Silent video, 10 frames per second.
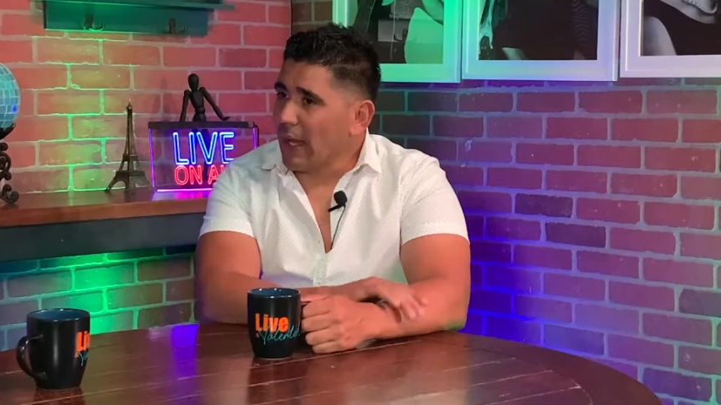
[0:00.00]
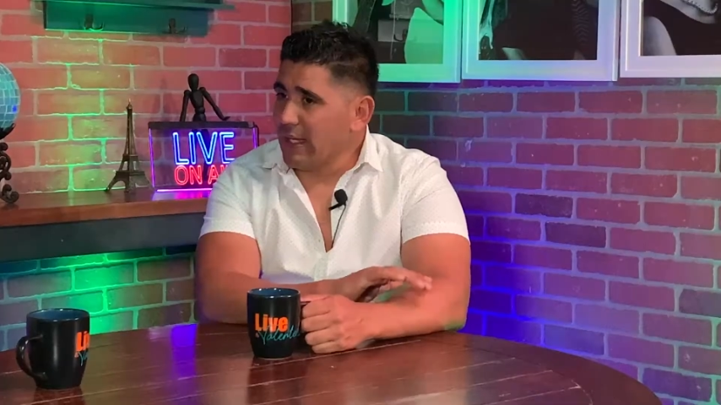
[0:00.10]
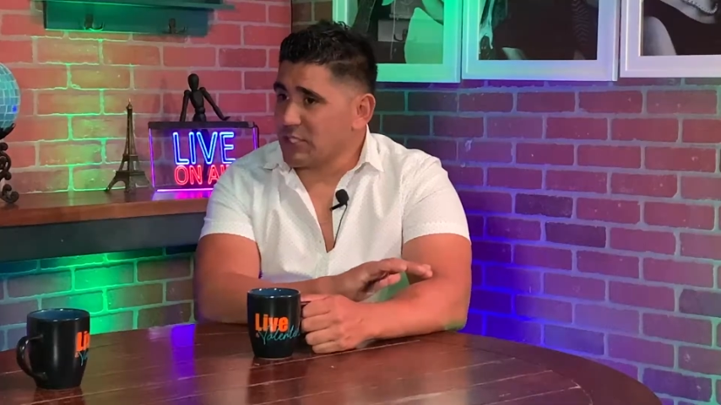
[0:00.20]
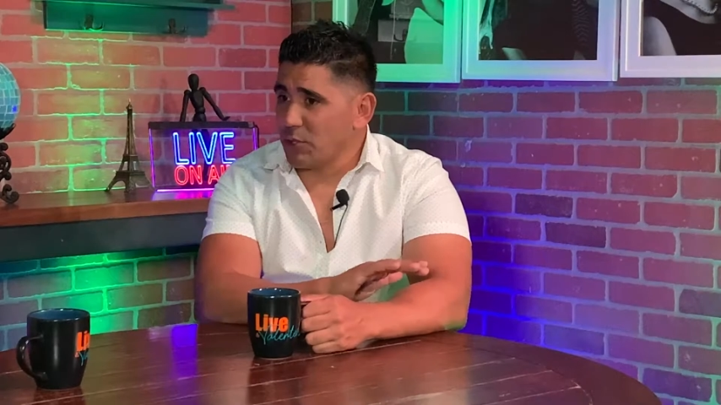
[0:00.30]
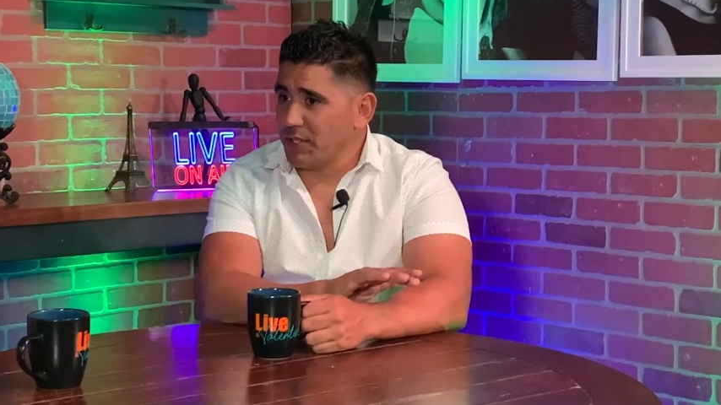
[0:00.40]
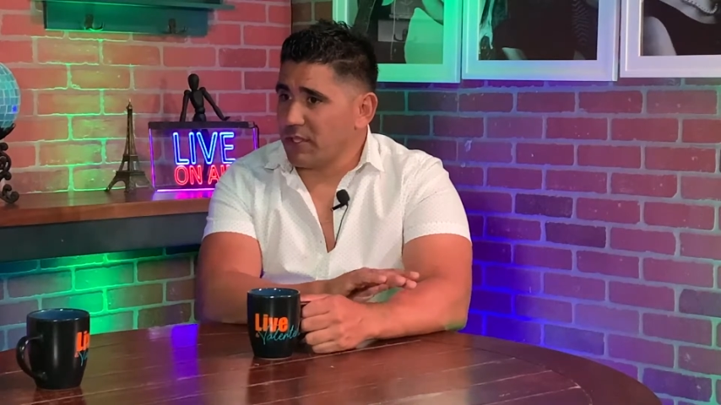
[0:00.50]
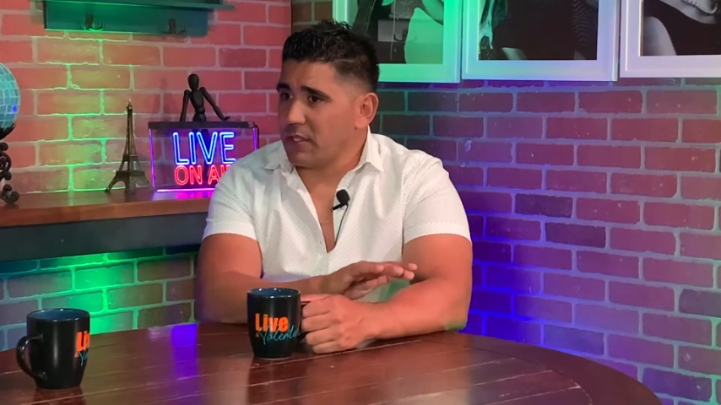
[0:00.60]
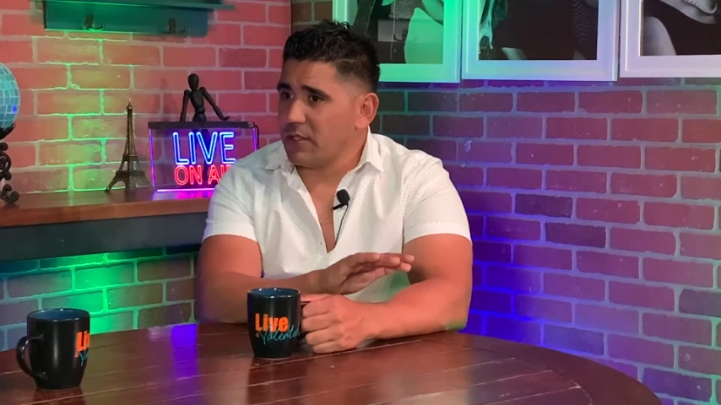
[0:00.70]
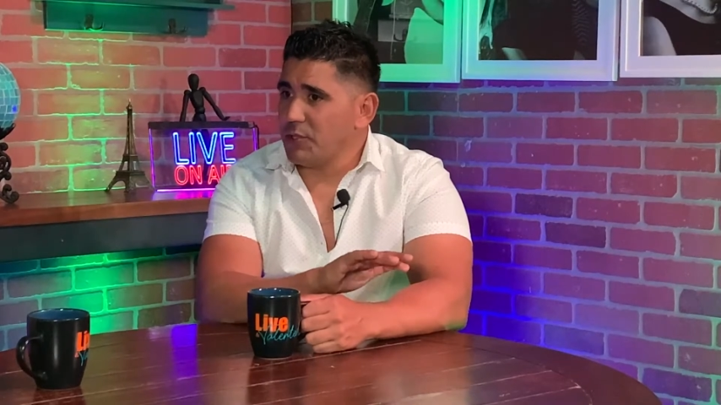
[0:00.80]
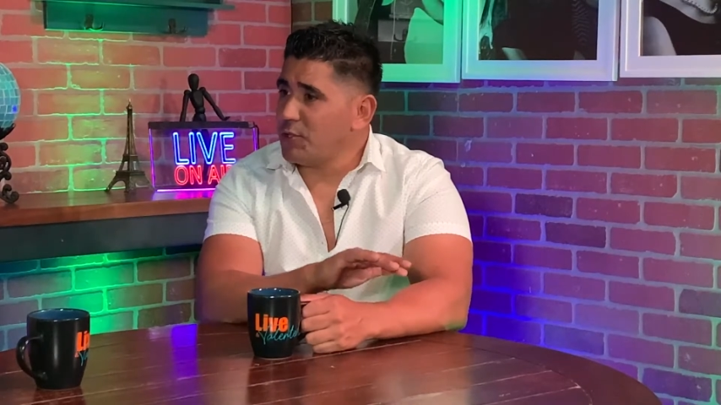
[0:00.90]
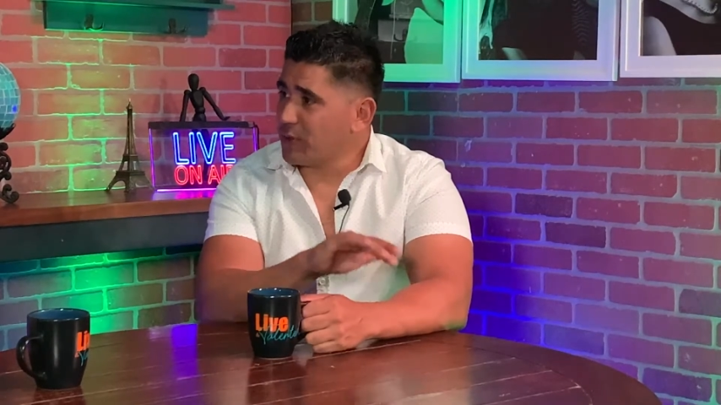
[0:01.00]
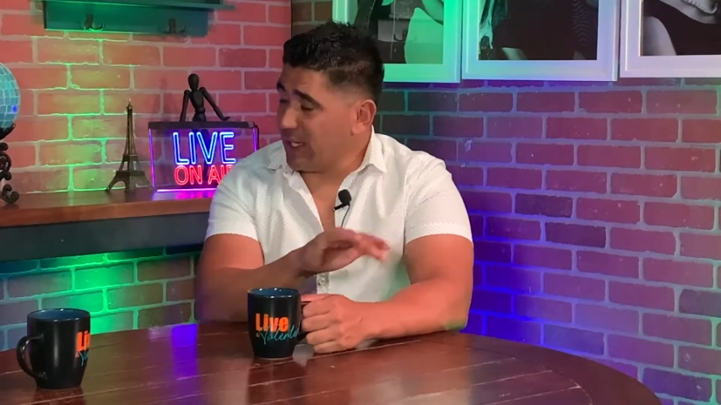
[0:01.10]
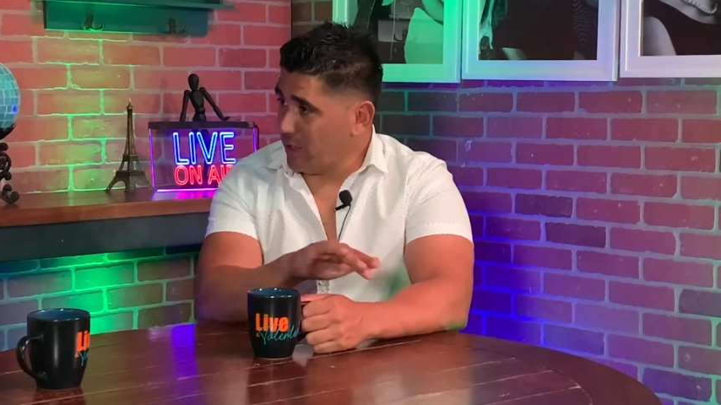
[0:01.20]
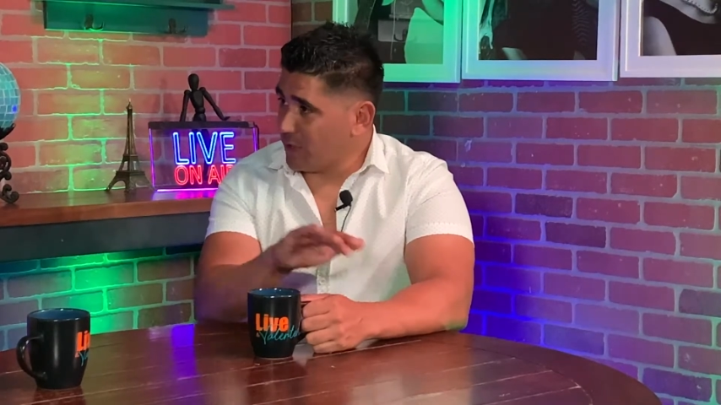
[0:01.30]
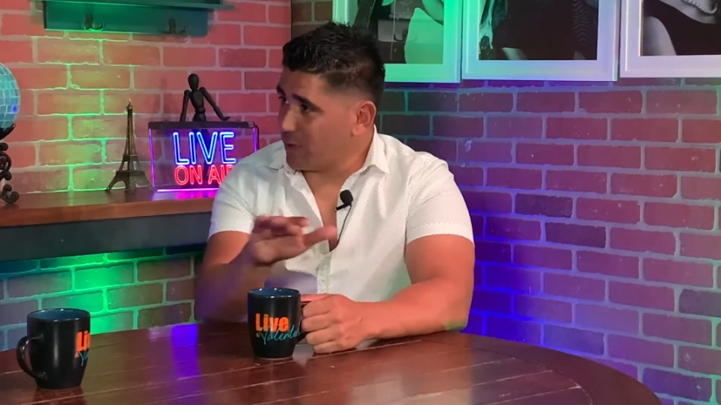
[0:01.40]
And it's only, you do
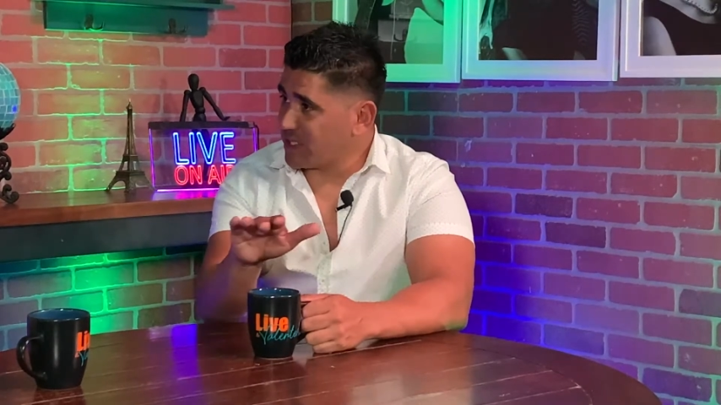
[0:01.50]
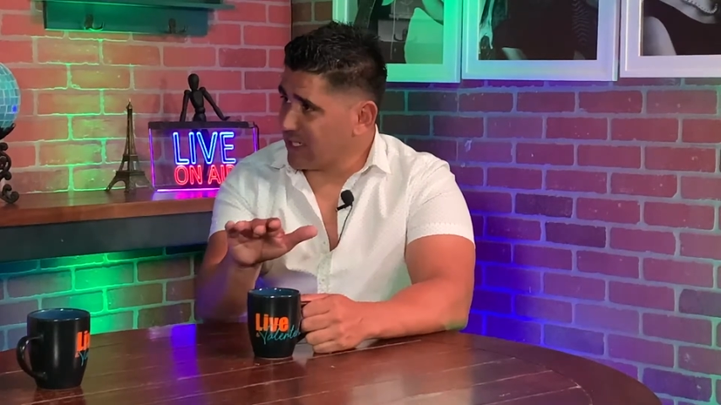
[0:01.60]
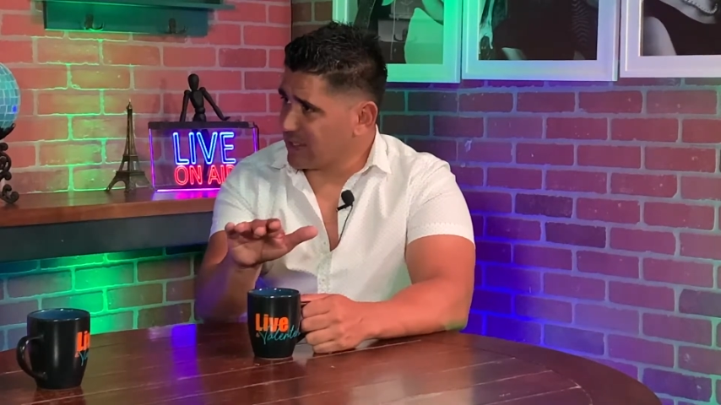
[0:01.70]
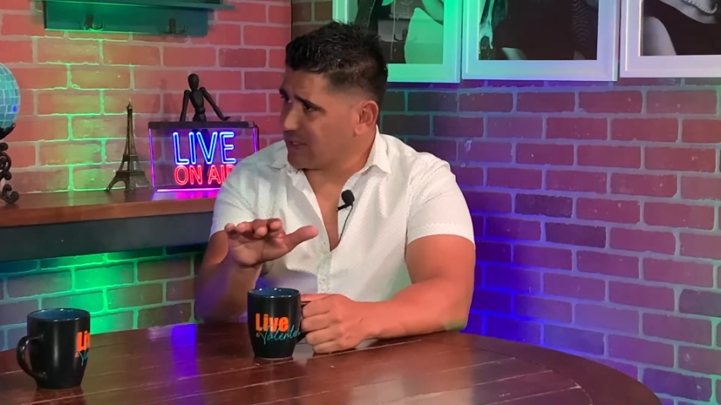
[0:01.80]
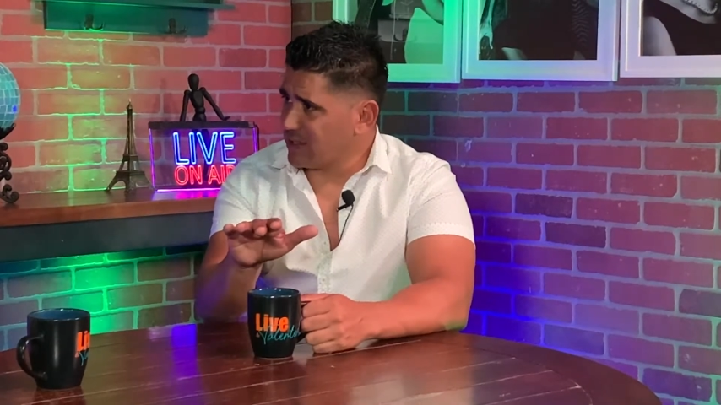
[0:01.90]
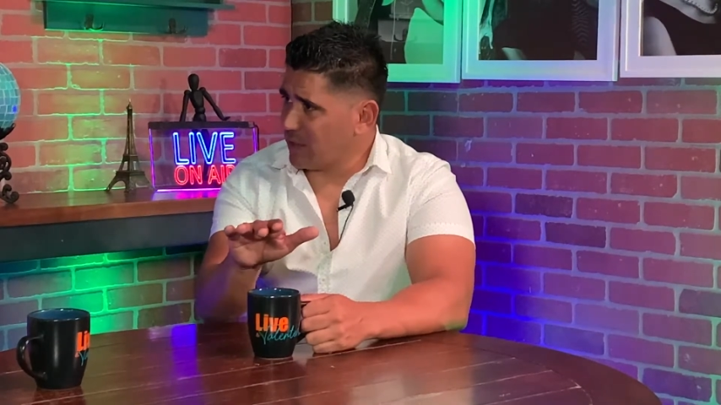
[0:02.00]
kinder through six?